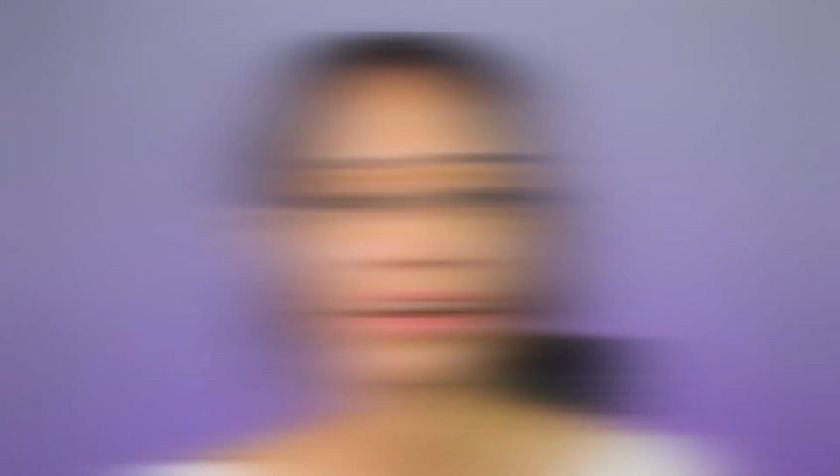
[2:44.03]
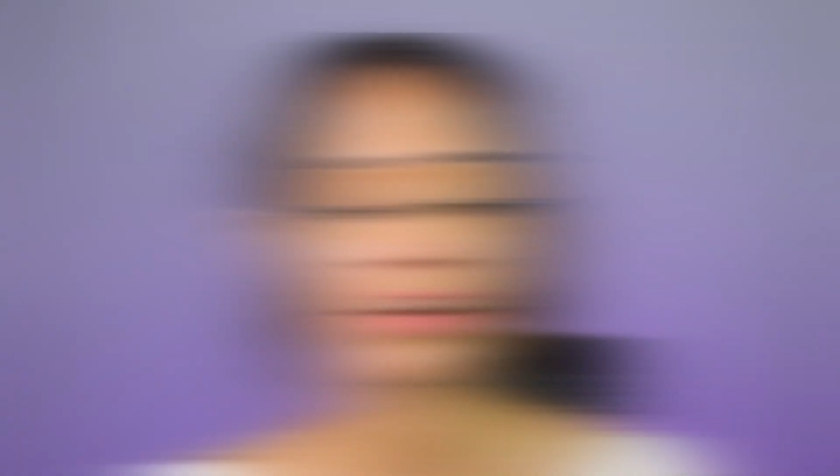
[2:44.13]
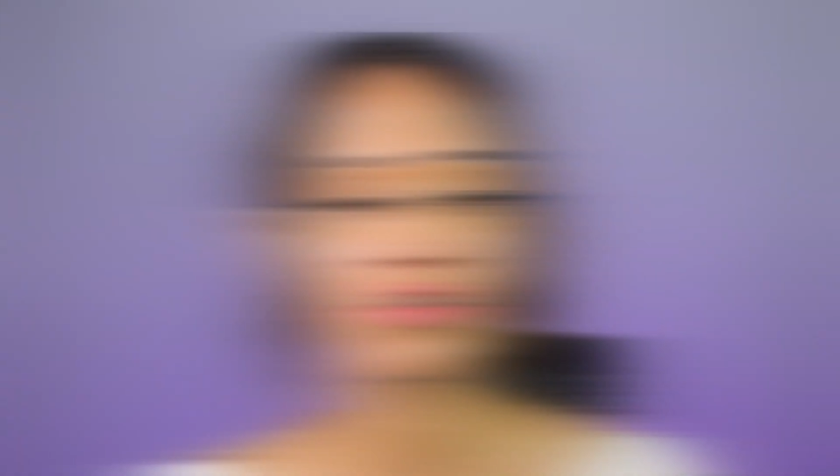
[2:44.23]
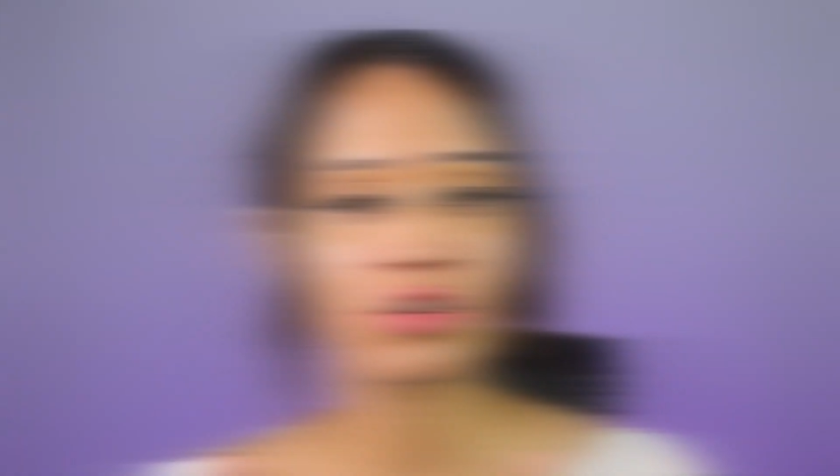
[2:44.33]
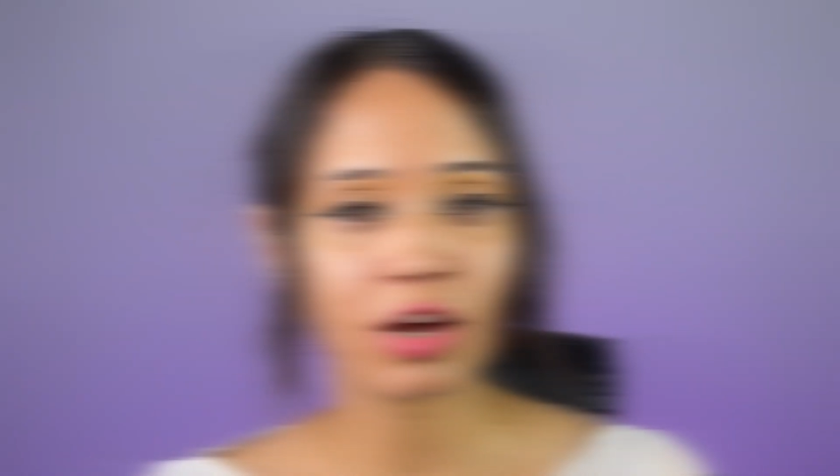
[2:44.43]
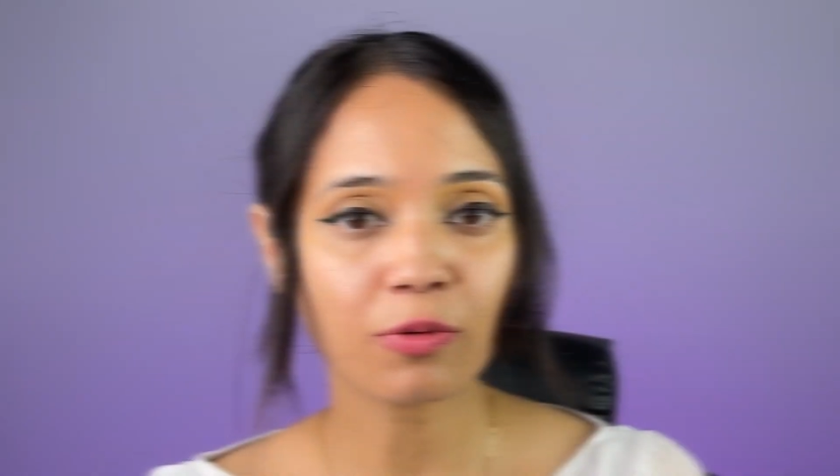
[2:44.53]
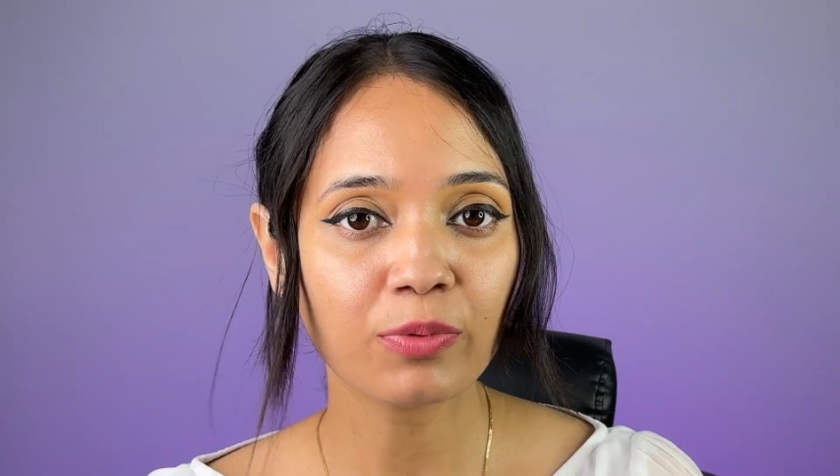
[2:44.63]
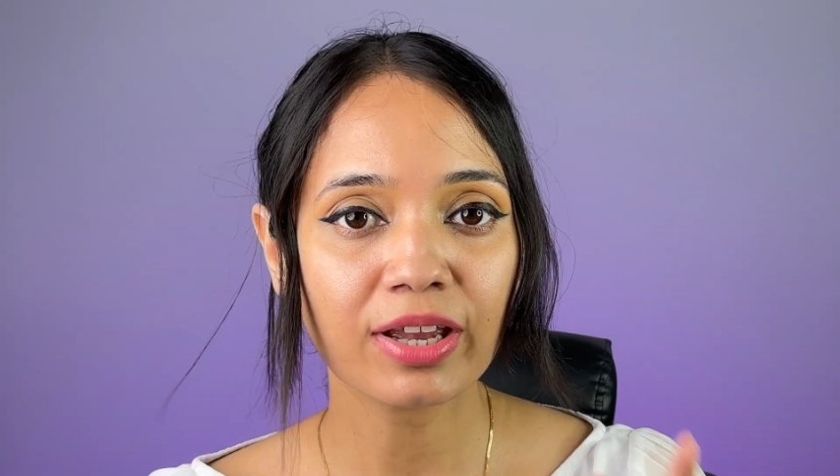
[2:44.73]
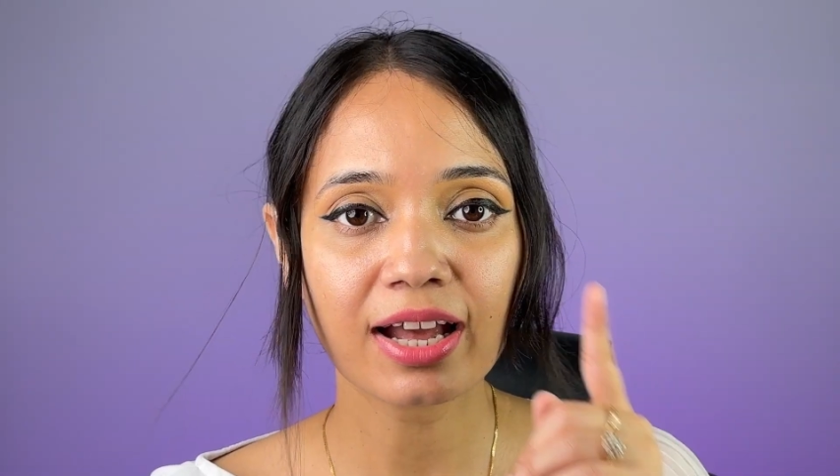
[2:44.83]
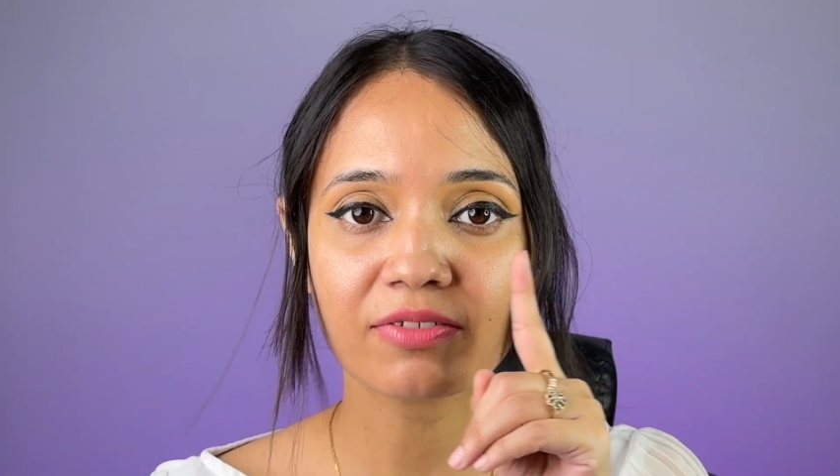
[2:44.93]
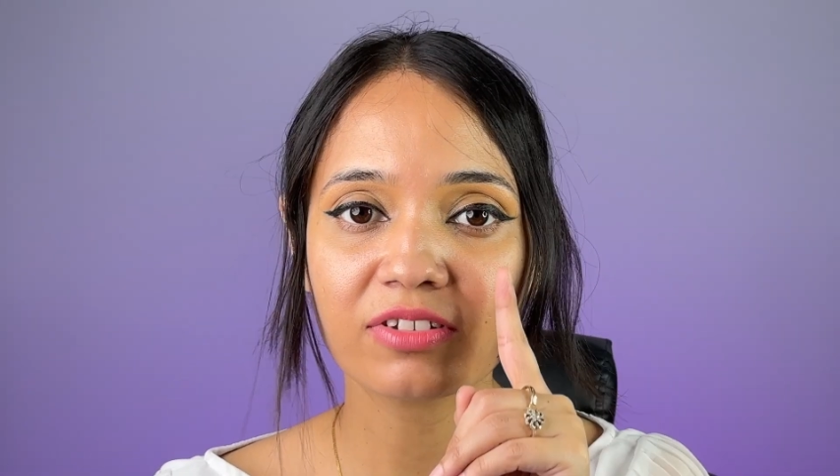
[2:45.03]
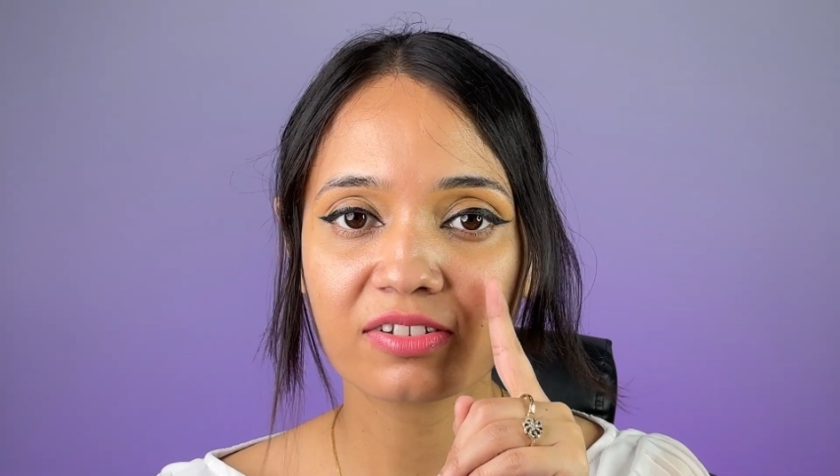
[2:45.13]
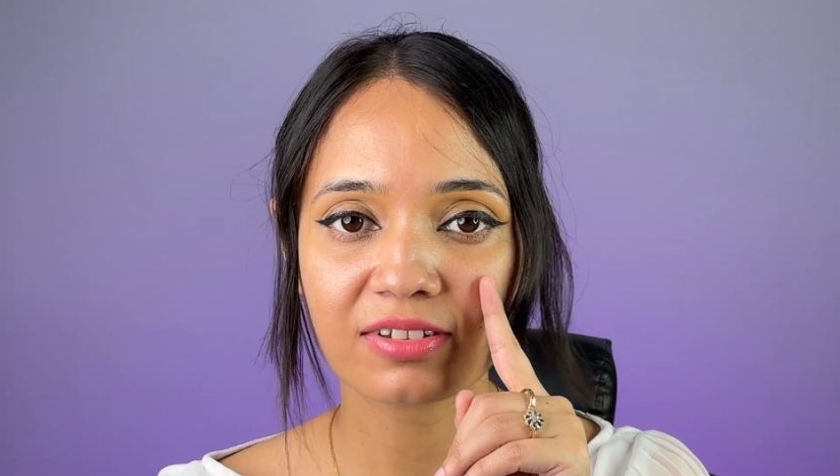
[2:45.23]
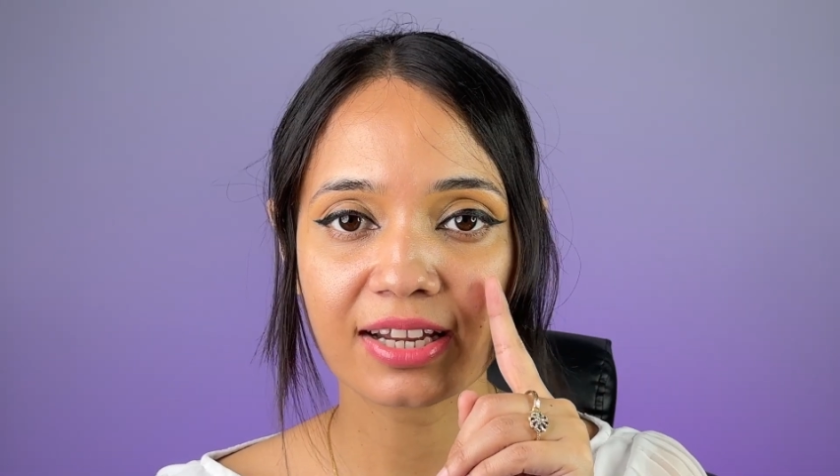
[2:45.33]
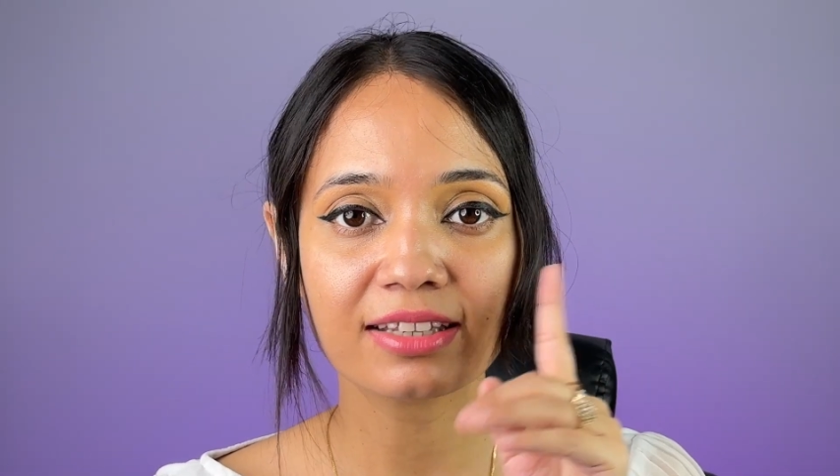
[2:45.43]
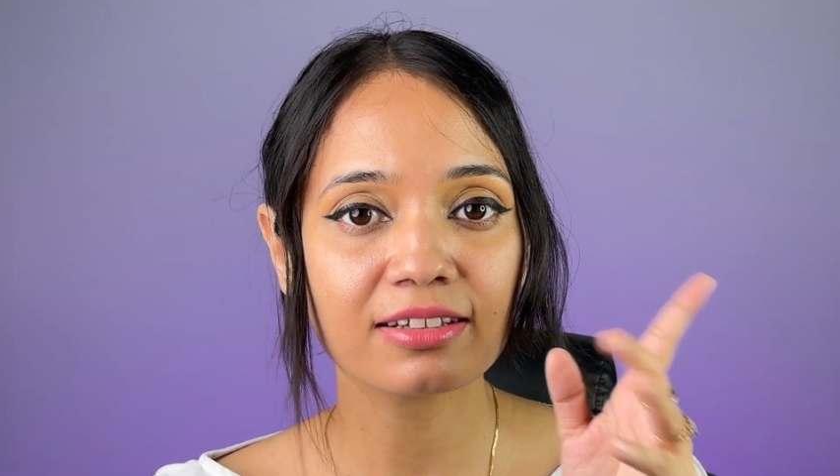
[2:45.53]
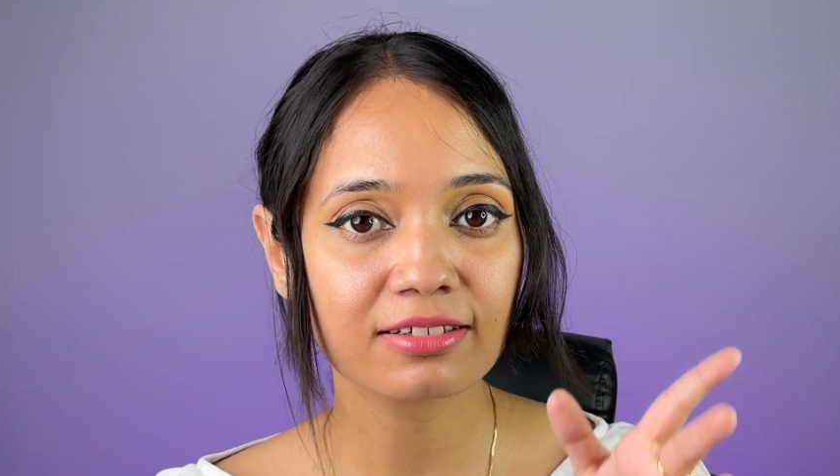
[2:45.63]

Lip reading: So now we have this side